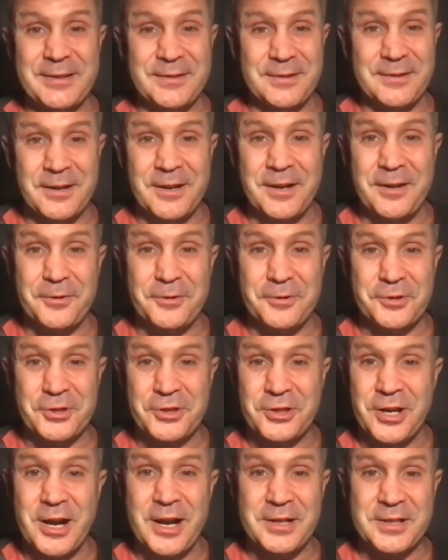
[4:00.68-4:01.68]
all those
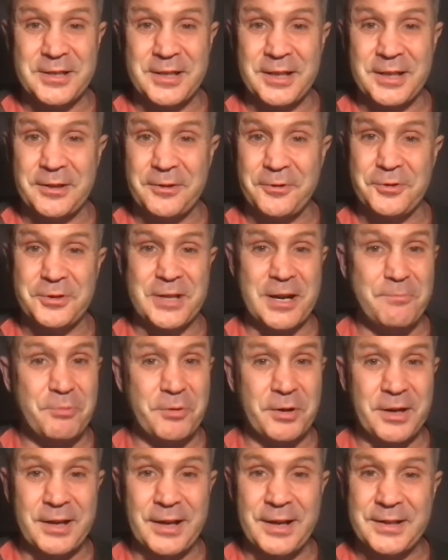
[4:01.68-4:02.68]
shots, like those
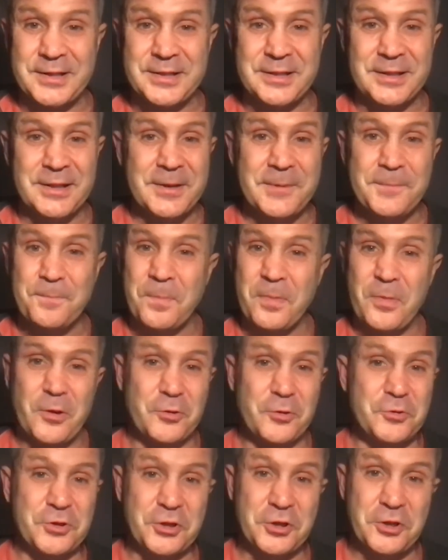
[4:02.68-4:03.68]
uppercuts,
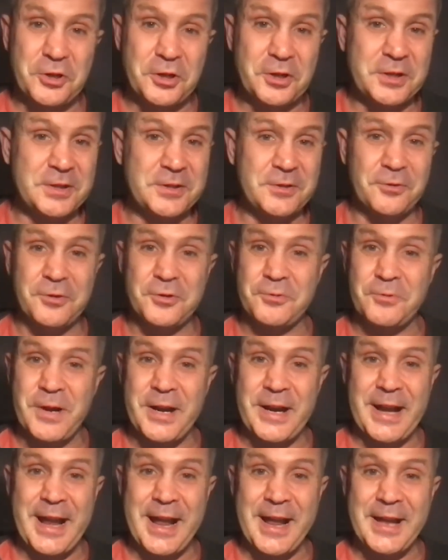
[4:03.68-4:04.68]
those hooks, those right
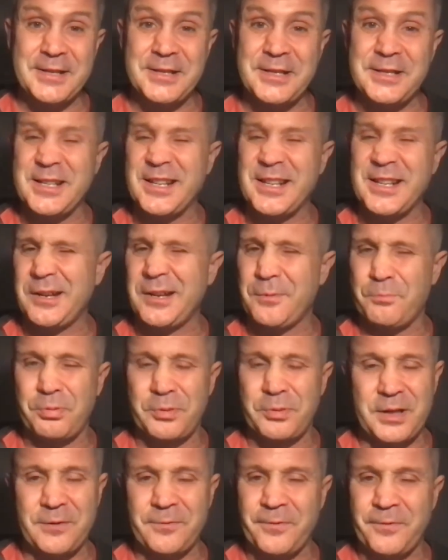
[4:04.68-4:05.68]
hands. He's a
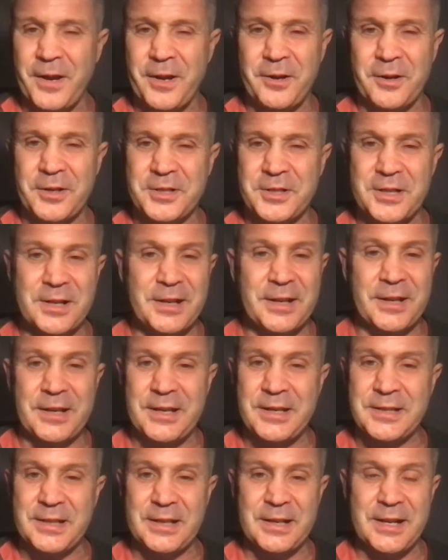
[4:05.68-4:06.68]
complete fighter. It's not like
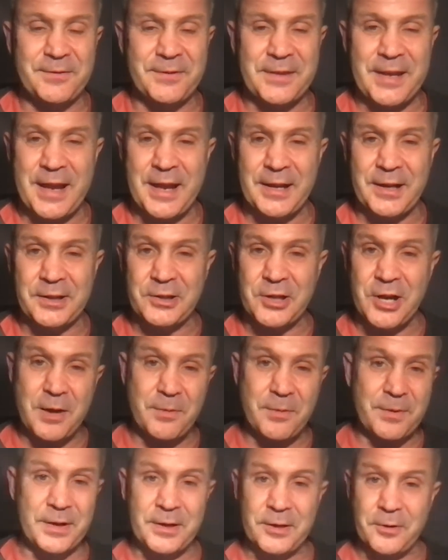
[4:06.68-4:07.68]
he's a left-handed
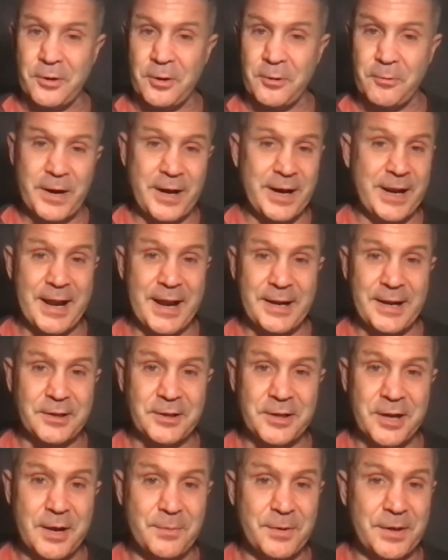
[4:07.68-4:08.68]
dominant or a right-handed
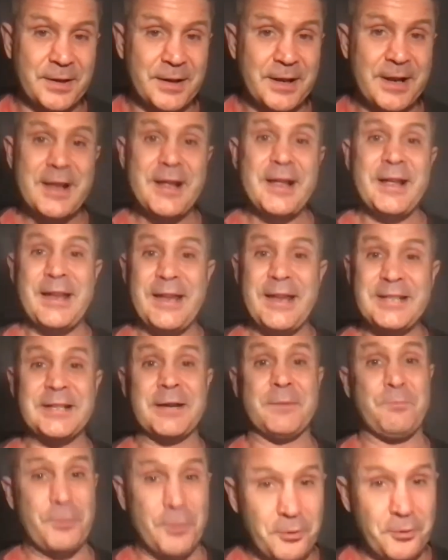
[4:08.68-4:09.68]
dominant. He's a
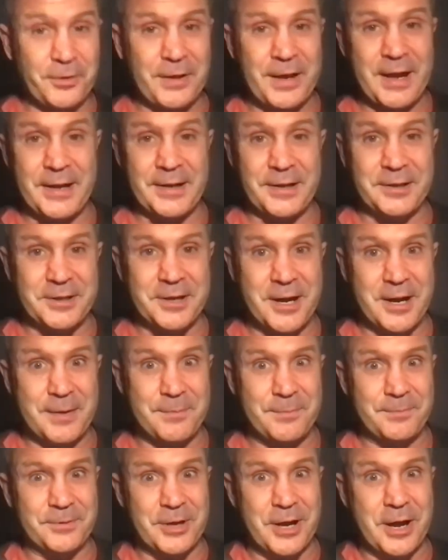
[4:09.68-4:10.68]
both-handed
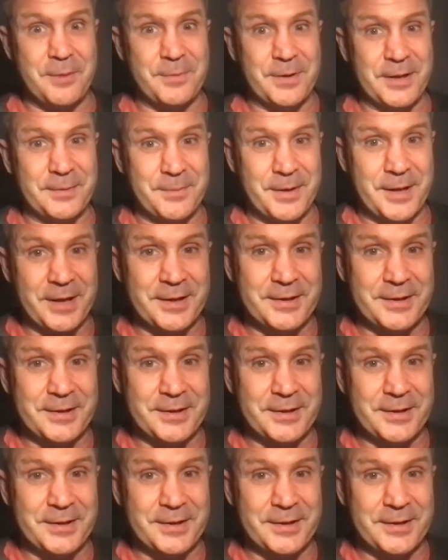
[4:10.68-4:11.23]
dominant, man.